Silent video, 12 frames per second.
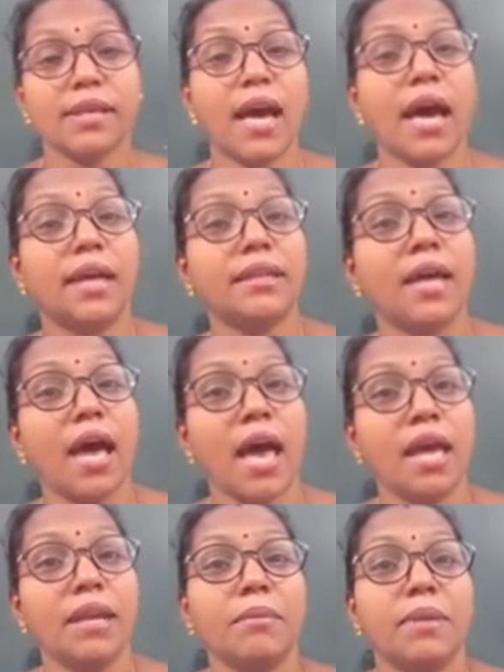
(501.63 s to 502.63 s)
are the
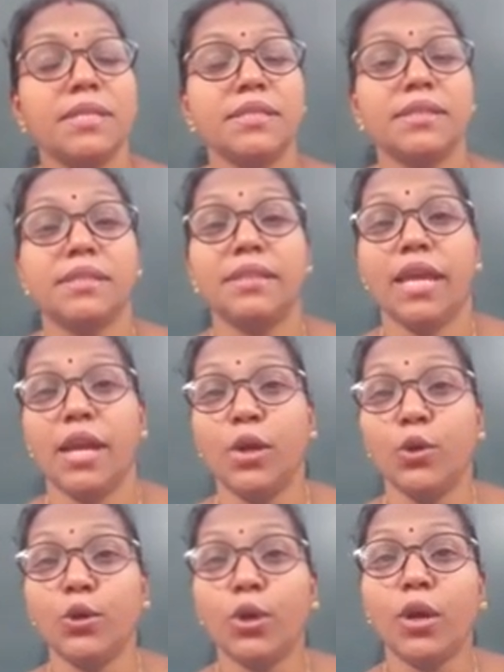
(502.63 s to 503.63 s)
animals, they
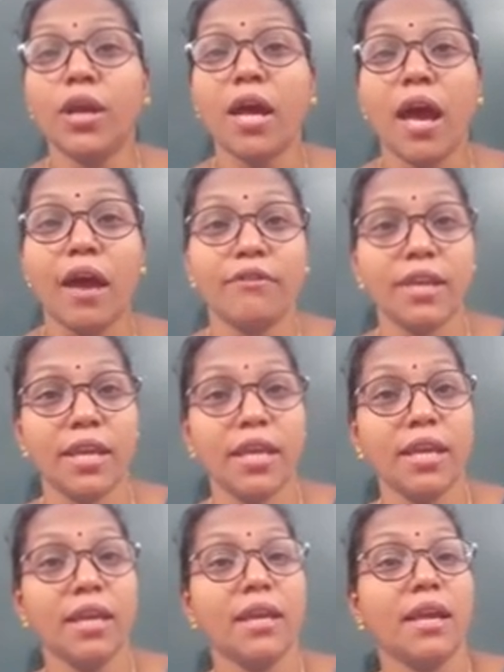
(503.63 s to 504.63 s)
do not have
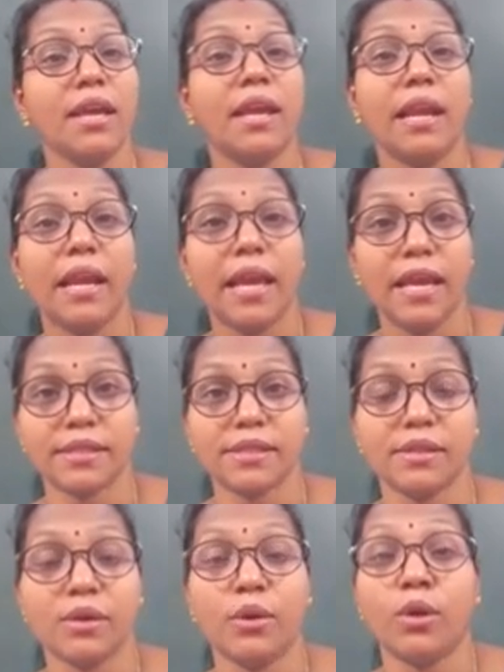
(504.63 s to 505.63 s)
any
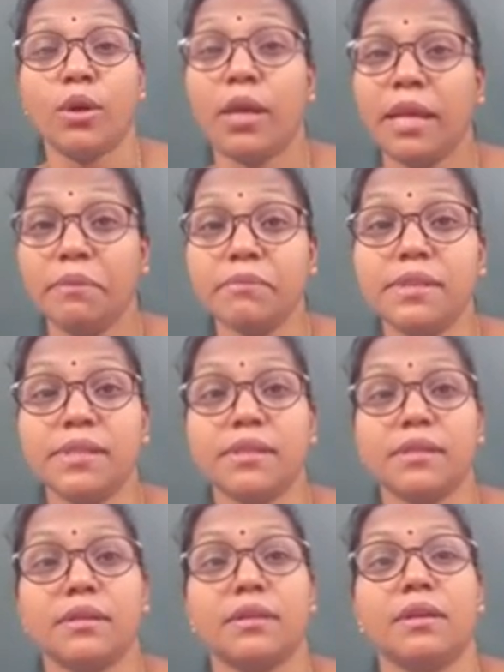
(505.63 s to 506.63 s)
legs or
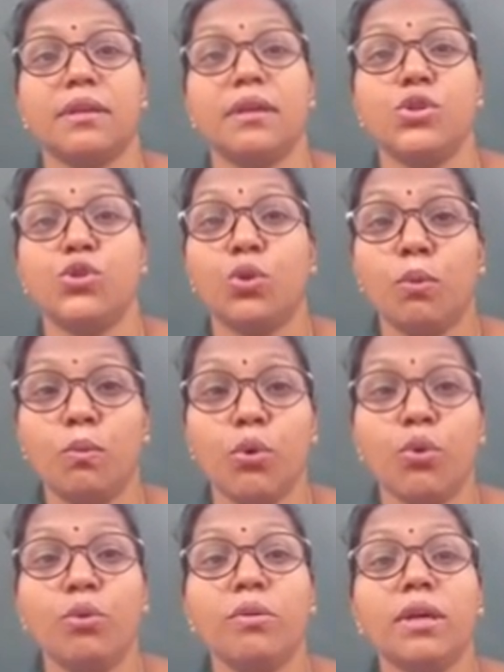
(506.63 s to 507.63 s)
limbs to
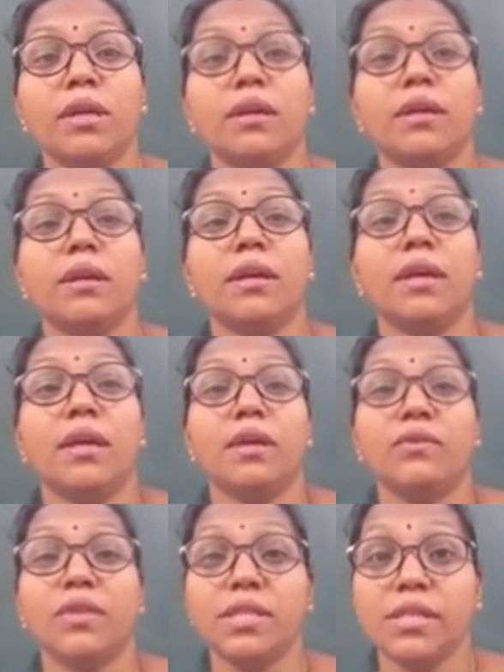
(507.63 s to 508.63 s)
move.
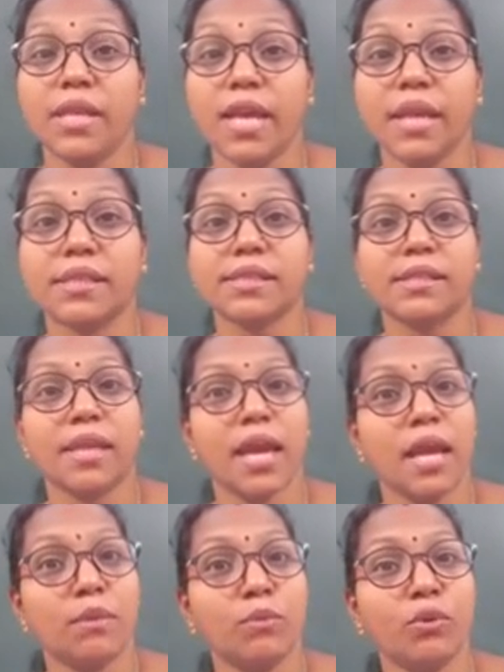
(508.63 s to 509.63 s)
The snakes
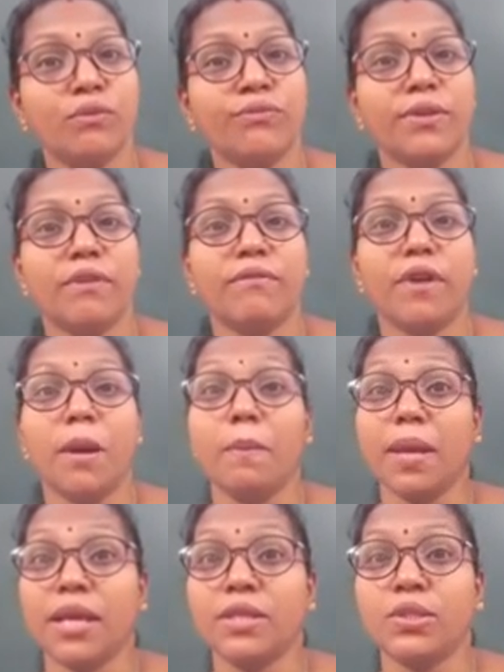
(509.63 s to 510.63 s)
can move from one
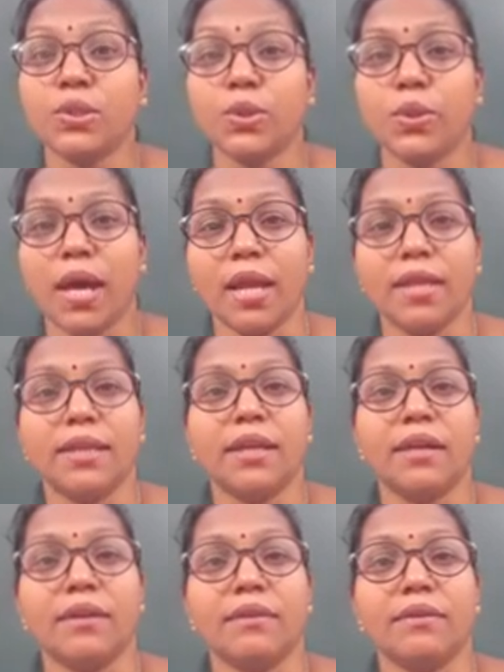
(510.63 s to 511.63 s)
place to
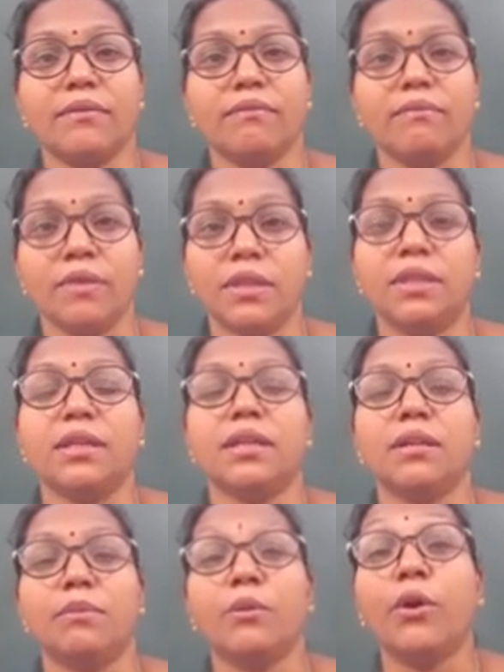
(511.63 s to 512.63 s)
another with
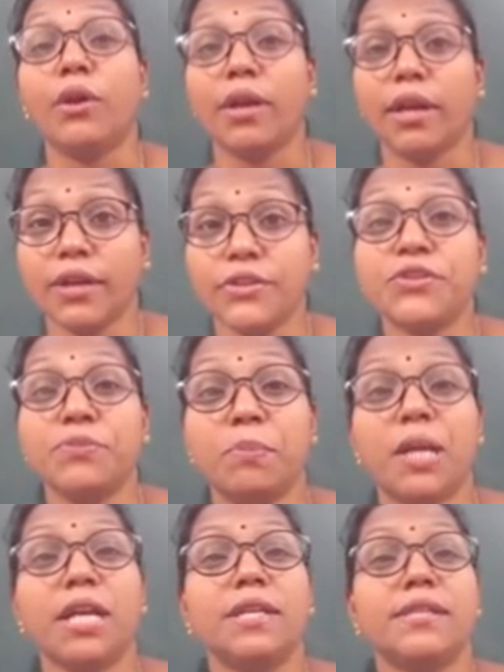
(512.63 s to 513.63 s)
moderate
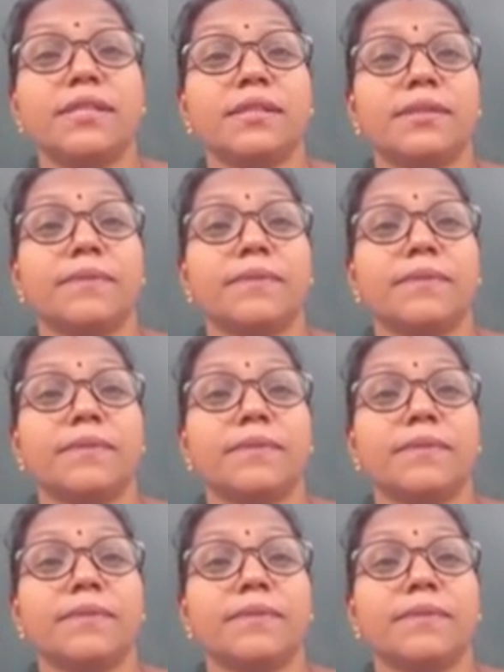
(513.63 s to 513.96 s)
speeds.